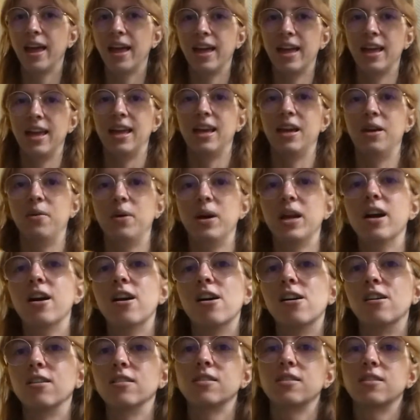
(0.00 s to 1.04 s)
here we
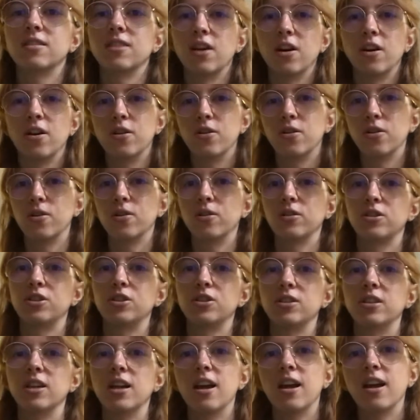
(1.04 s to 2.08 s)
are. So
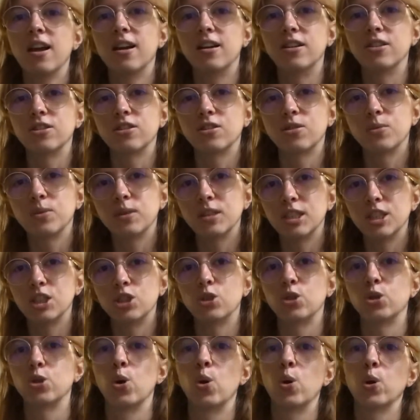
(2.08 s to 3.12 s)
today I just wanted to
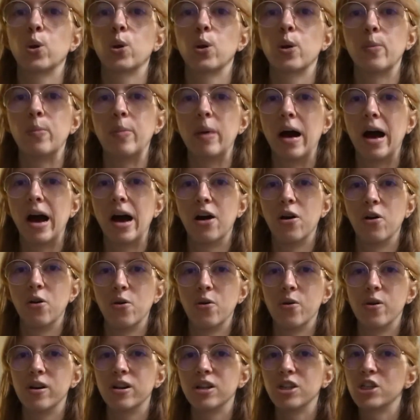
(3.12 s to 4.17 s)
talk
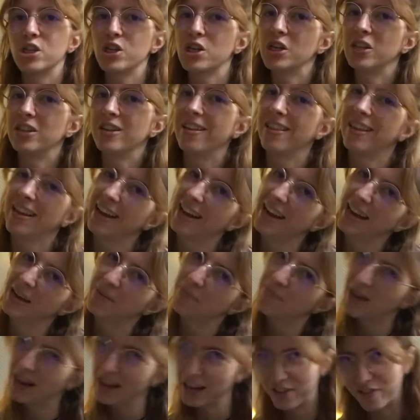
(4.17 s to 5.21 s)
about journaling,
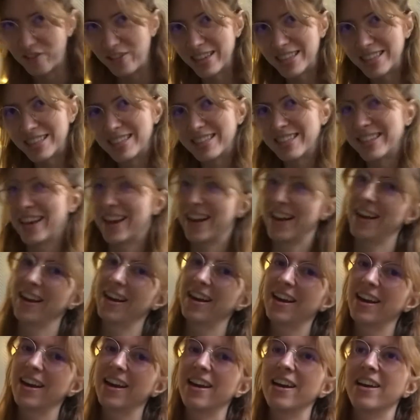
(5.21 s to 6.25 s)
manifesting
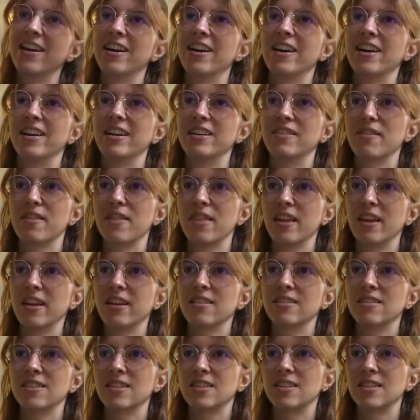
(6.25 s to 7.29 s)
and everything
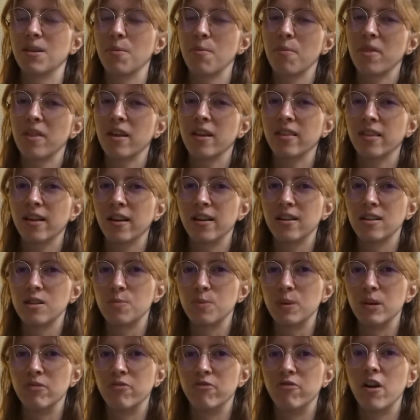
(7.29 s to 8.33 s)
because it's something that has
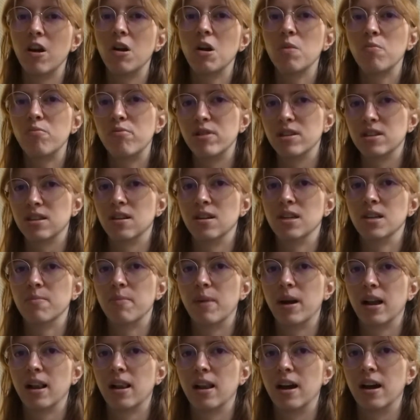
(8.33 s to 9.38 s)
been very present in
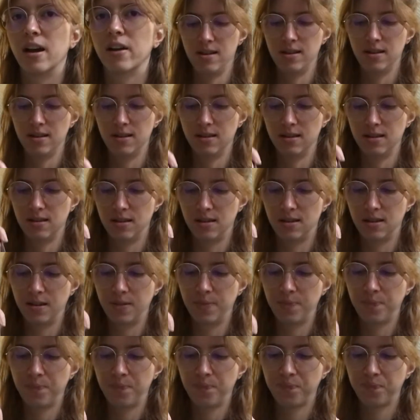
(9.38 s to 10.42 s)
my life and
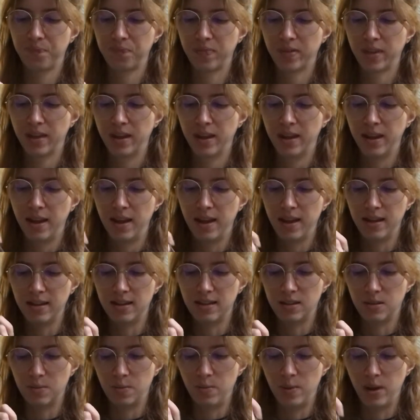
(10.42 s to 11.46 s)

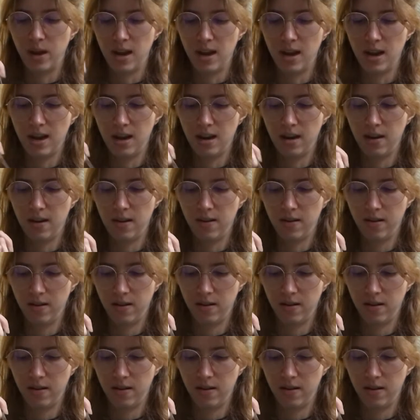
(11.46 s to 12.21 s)
it's been